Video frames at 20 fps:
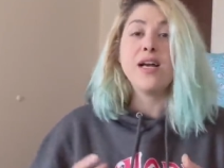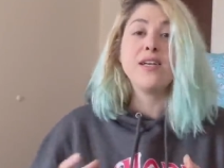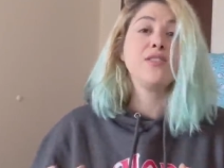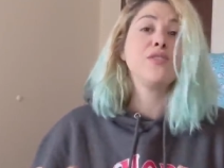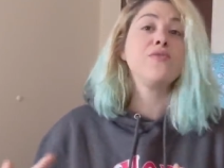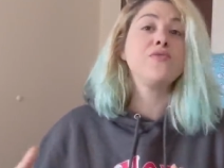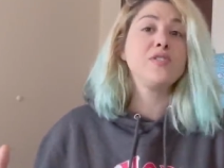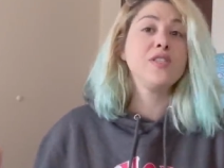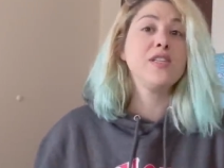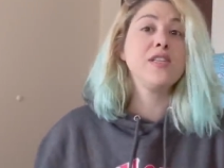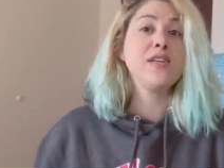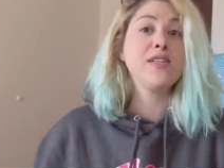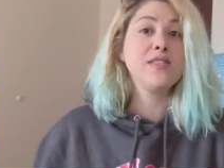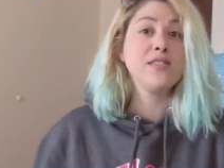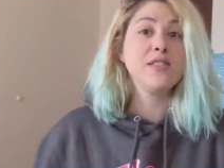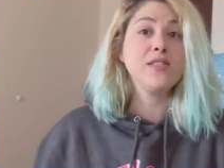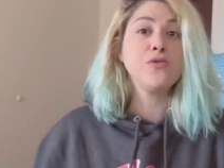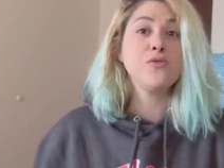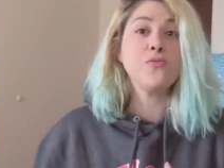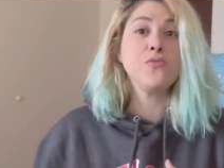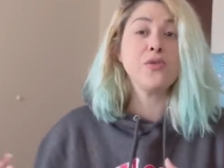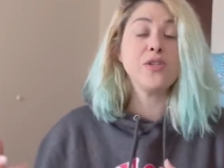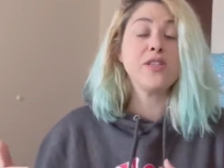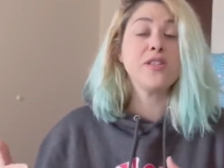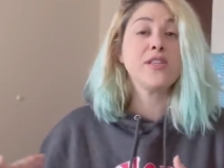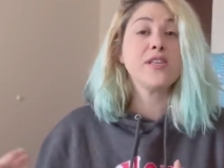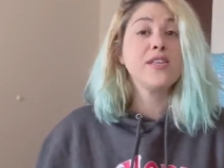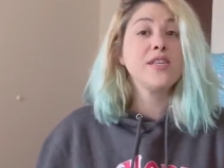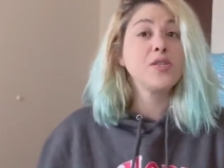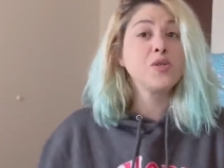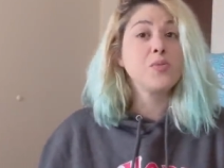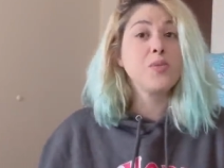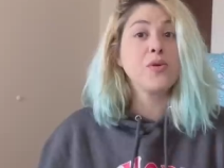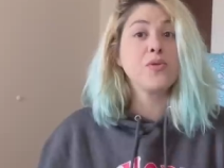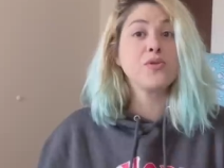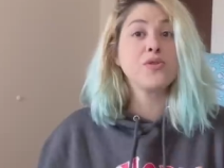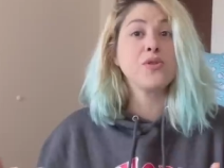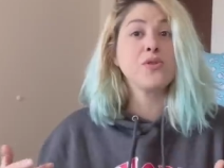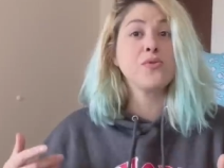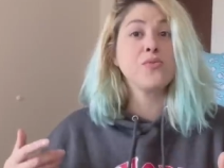As you've seen, I did with the kids
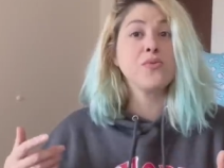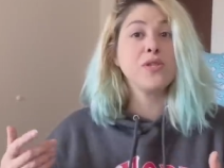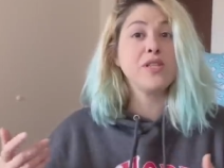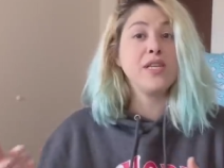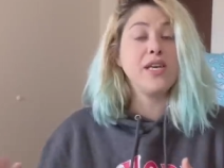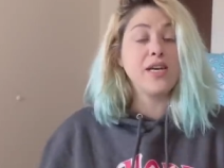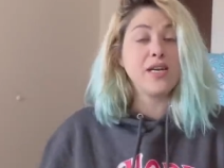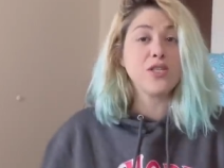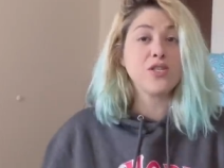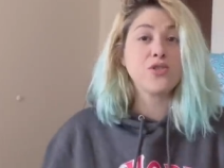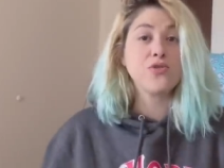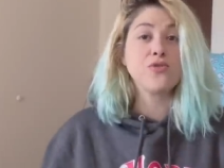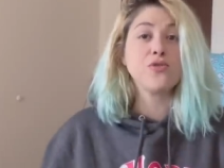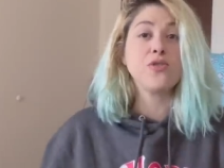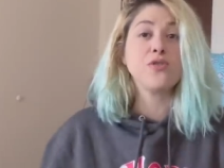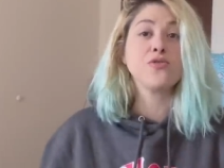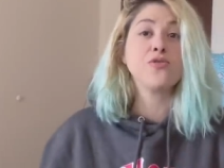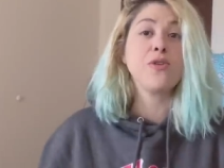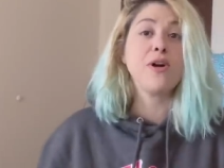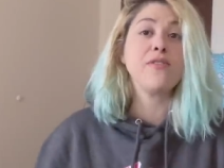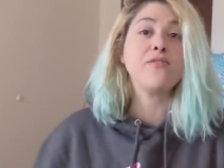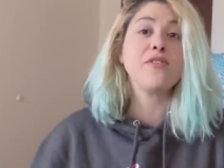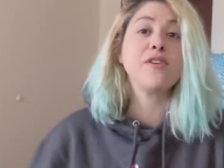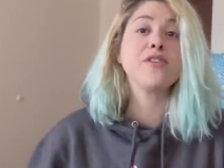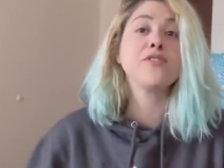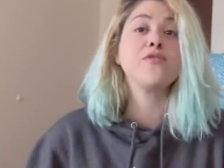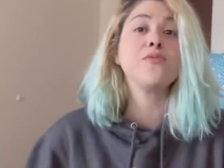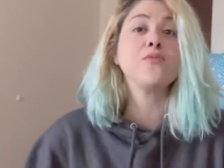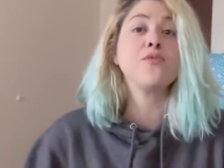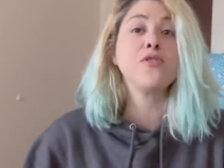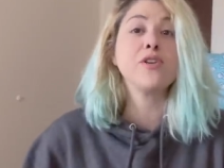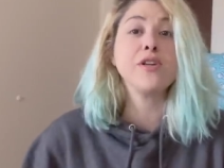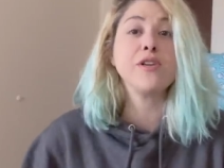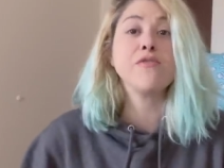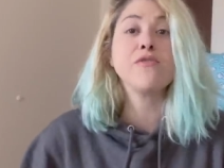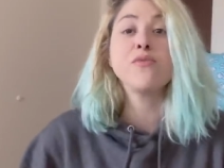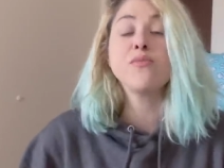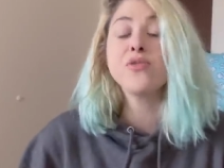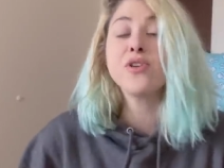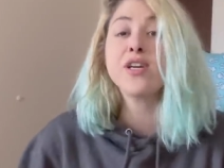poster with the astronaut graphics from
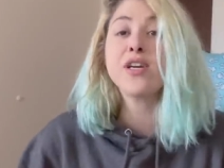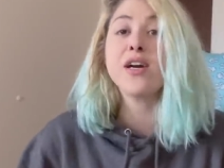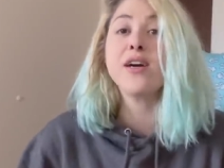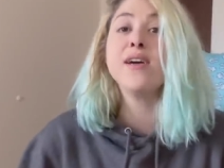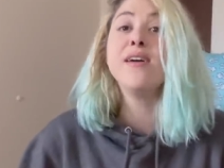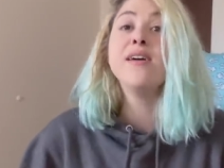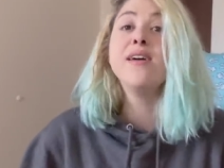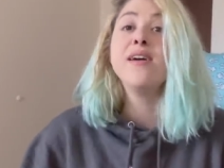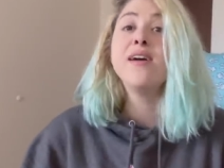Creative Fabrica.